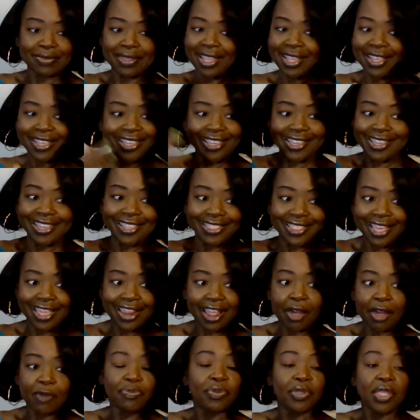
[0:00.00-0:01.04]
Couldn't get that
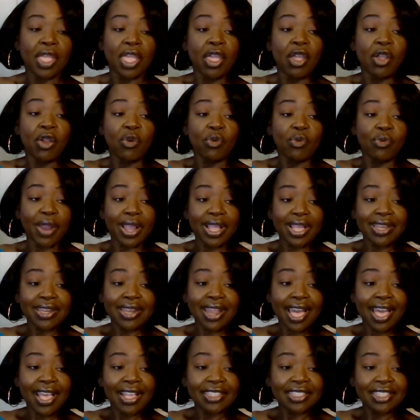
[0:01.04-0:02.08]
out.
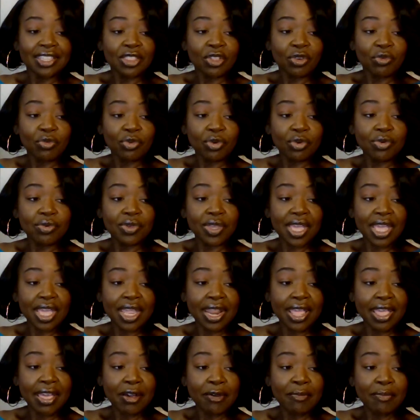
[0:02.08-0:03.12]
Recognizing the root can
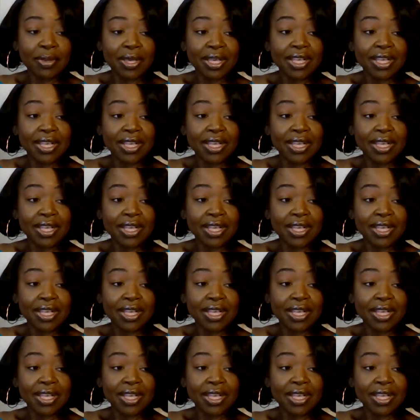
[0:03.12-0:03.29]
help